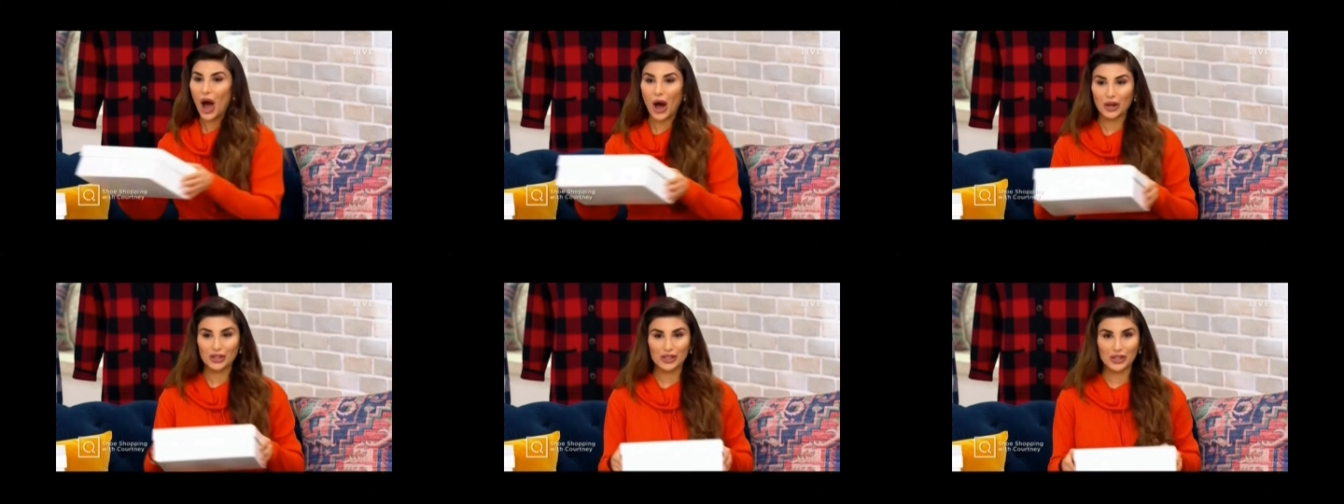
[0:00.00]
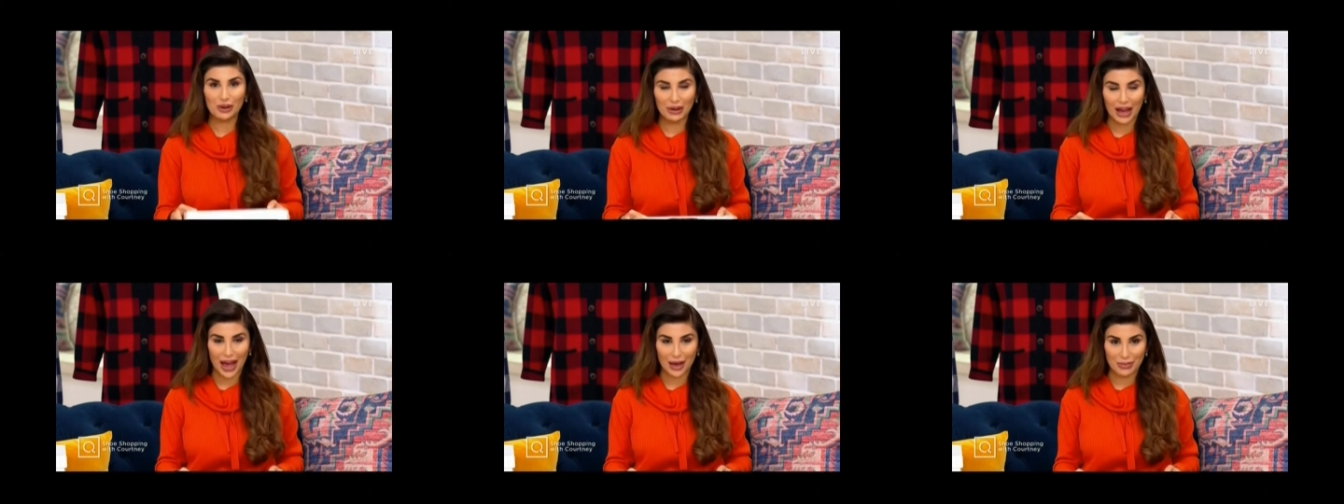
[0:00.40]

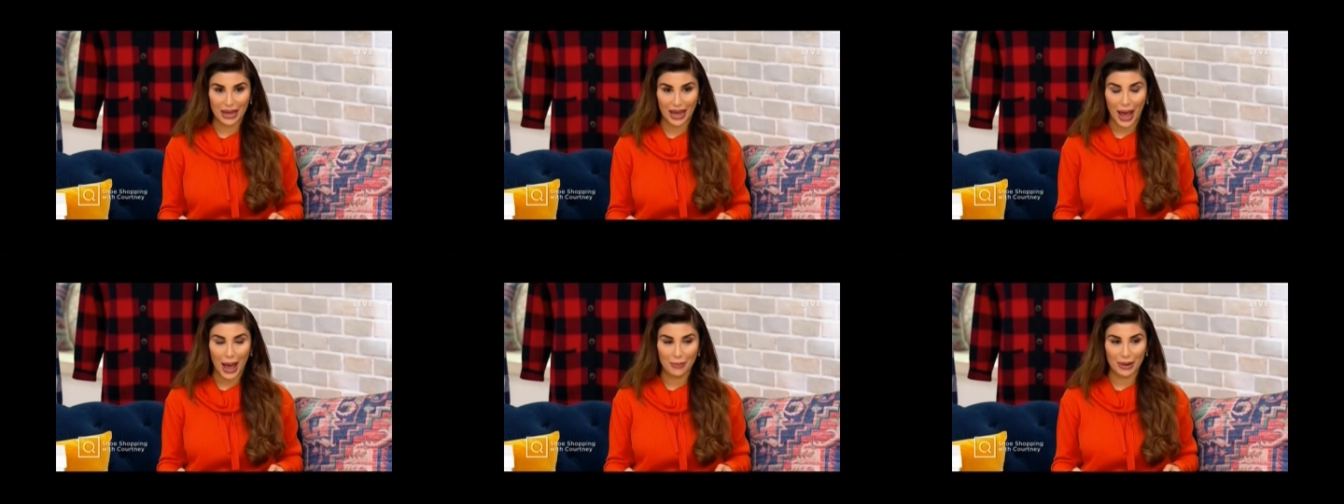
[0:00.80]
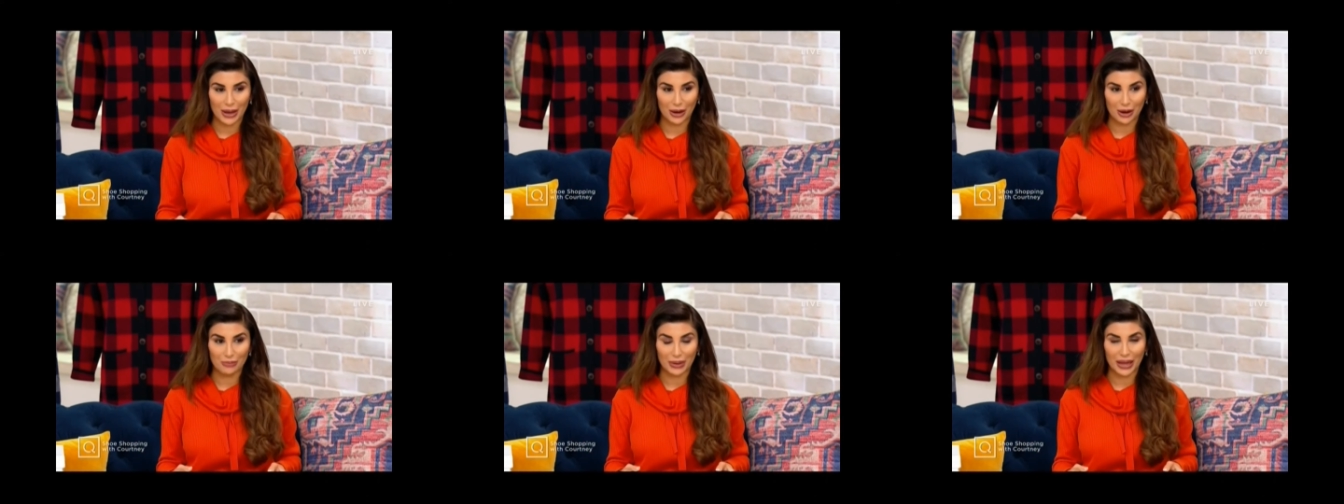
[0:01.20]
Also coming up
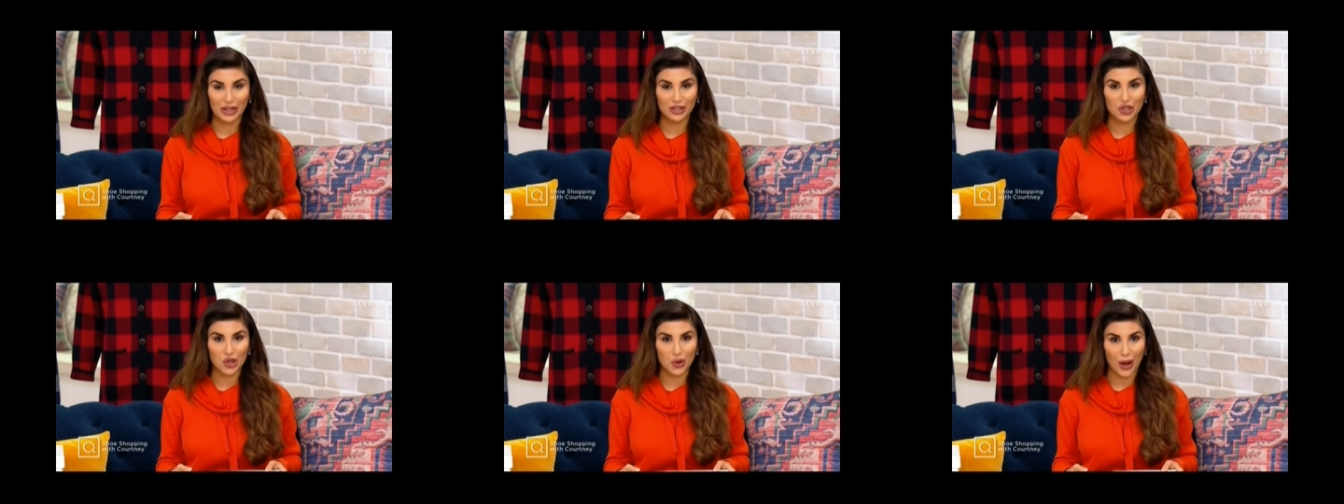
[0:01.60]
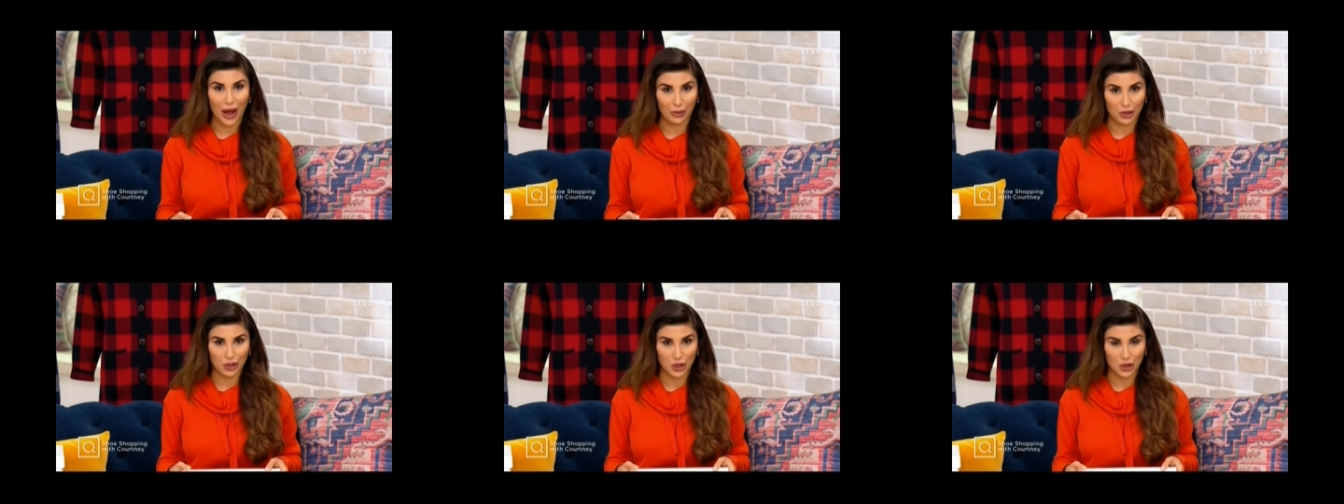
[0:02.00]
in our big
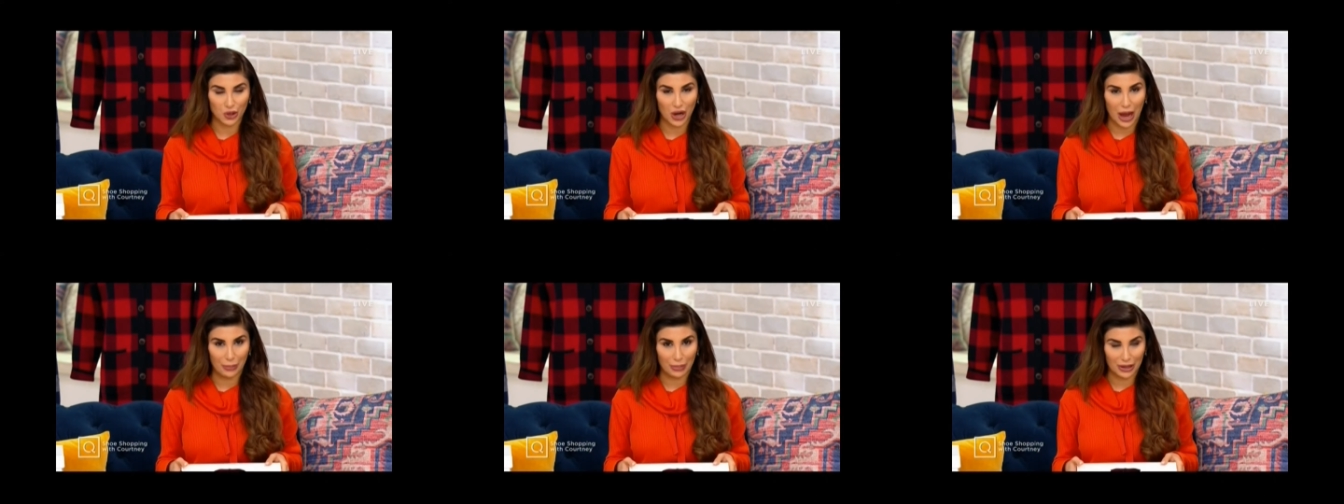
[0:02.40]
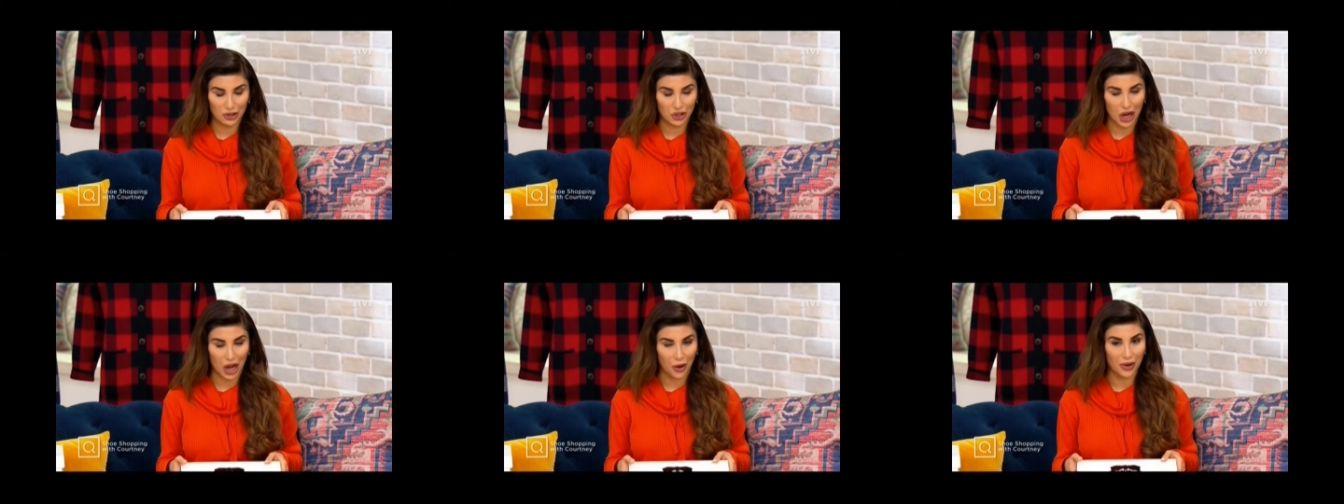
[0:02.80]
two-hour shoe shopping
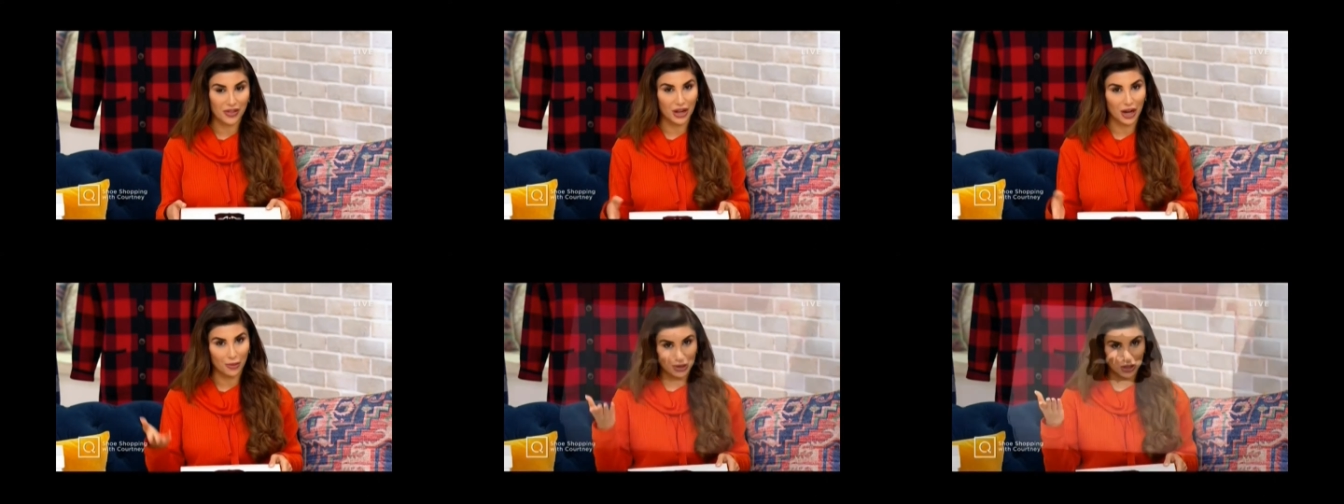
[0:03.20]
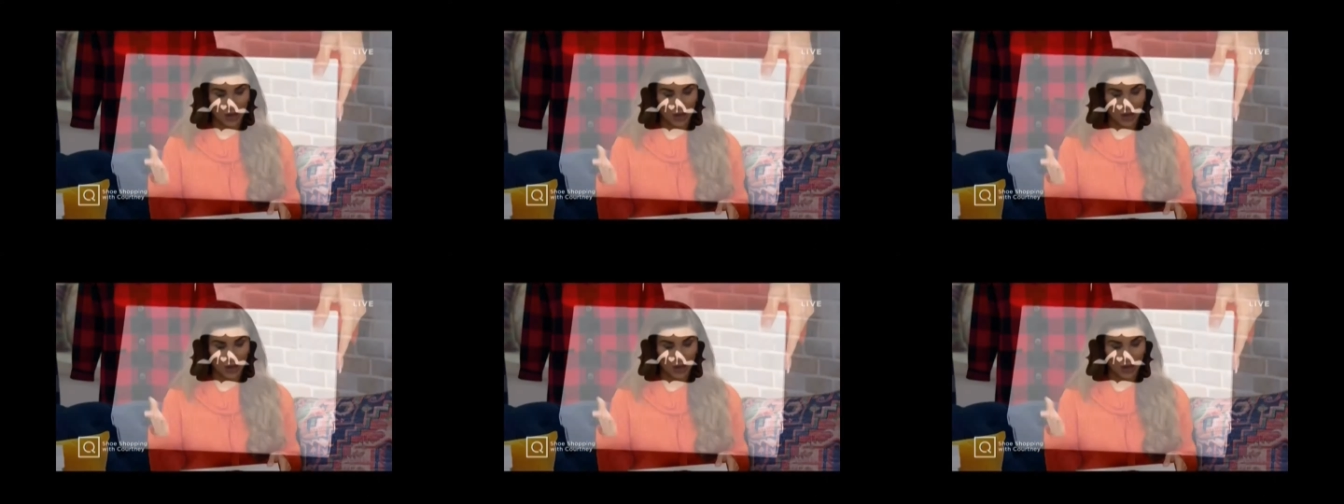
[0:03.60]
show, and then I'll be